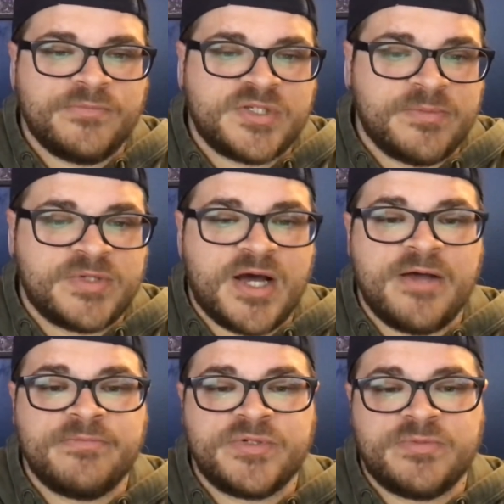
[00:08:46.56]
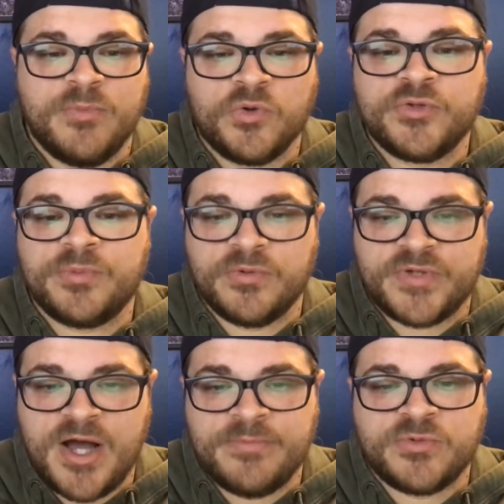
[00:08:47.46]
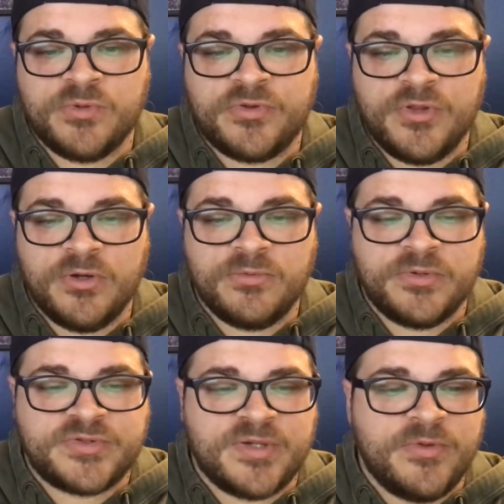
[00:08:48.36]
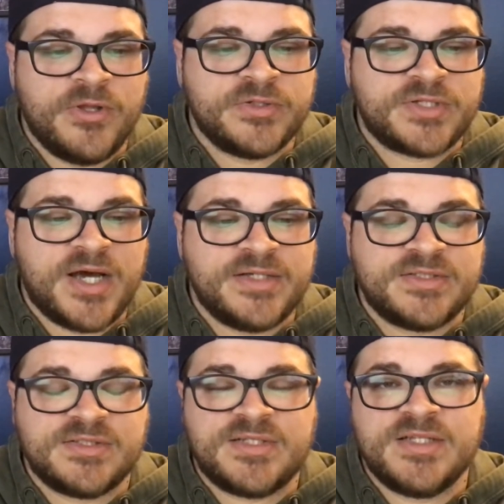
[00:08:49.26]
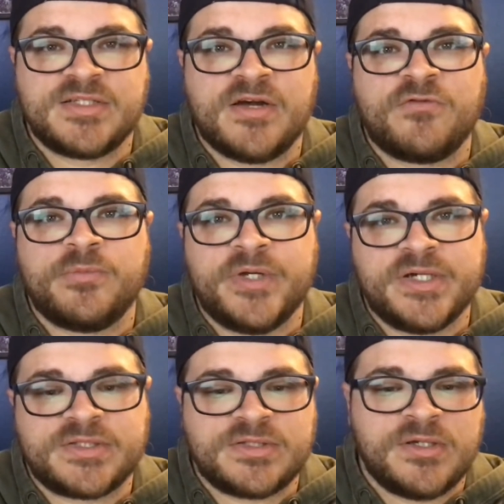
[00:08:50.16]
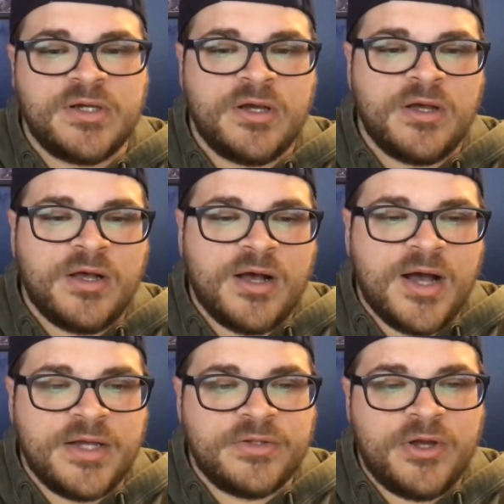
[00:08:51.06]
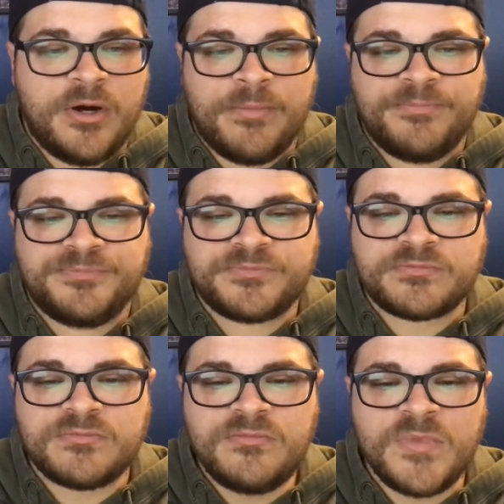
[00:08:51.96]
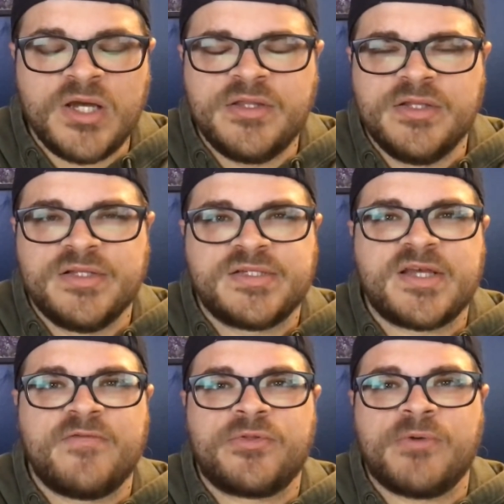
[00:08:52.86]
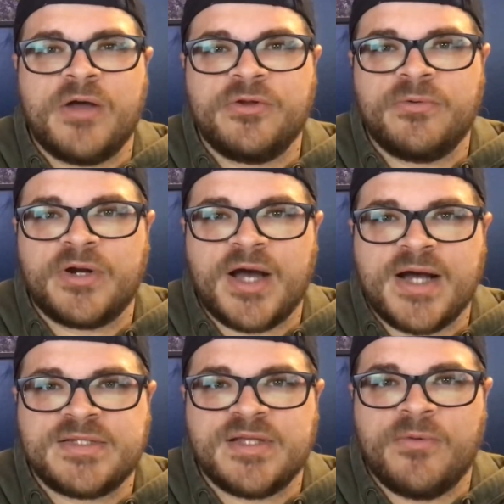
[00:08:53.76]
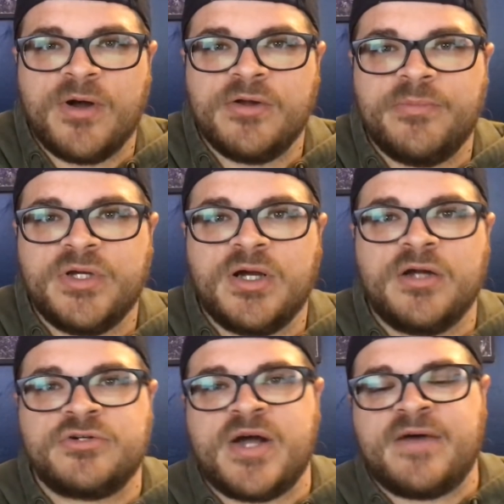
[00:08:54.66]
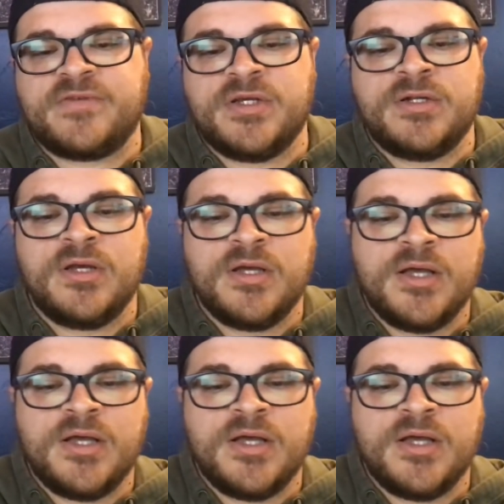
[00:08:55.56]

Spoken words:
Sometimes multiple times with some of those guys, instead several picks in there. And then in the 7th round, there were guys that wound up being undrafted.